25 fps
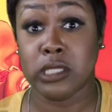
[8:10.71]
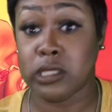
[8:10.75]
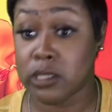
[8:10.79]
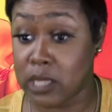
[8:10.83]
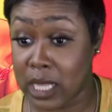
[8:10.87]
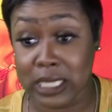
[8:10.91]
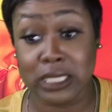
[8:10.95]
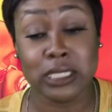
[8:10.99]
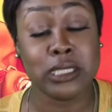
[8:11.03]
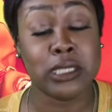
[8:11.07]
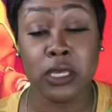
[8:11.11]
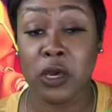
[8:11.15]

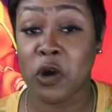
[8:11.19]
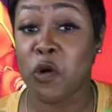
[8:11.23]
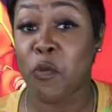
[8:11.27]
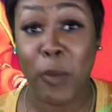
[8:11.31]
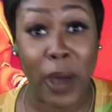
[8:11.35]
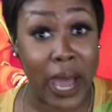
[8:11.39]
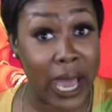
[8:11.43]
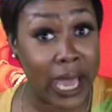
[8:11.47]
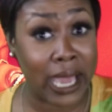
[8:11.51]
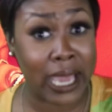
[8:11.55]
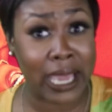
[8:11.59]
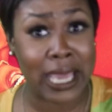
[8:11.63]
That's still
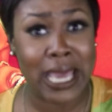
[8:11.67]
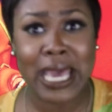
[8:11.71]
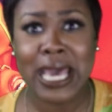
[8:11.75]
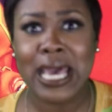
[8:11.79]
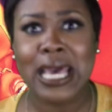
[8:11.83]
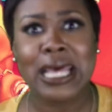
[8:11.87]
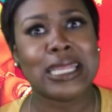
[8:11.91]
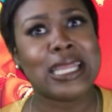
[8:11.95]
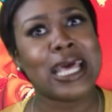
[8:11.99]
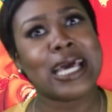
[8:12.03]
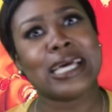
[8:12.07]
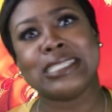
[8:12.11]
mine.
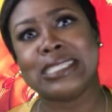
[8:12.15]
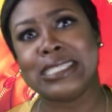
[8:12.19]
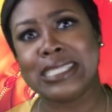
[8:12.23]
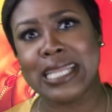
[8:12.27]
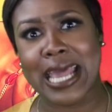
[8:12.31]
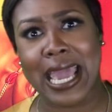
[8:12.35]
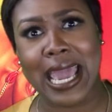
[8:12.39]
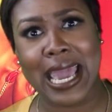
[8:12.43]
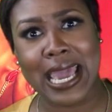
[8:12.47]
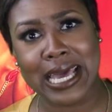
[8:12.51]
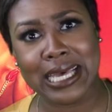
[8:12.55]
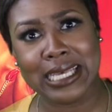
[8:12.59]
That's
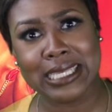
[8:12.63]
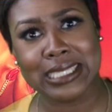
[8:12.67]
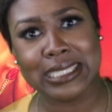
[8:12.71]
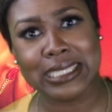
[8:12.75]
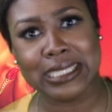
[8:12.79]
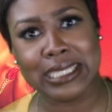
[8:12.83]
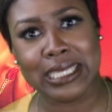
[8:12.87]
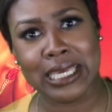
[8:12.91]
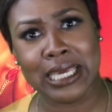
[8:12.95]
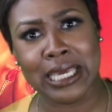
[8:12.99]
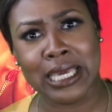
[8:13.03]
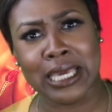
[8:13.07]

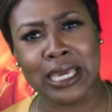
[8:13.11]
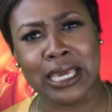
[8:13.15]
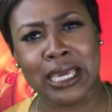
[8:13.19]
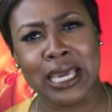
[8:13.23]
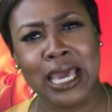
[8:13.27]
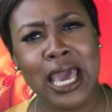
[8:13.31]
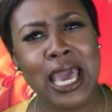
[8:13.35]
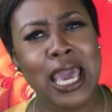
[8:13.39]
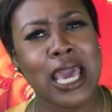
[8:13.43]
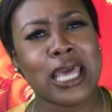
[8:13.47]
nasty.